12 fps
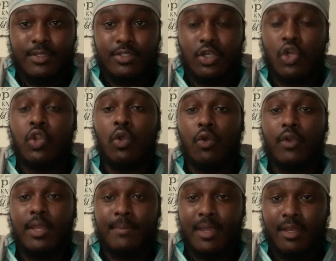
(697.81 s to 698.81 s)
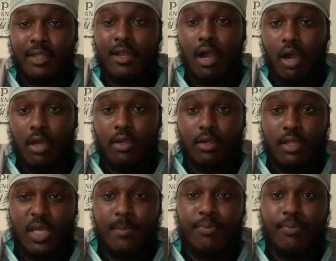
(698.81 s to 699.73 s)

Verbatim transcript: to glory, man, and honor and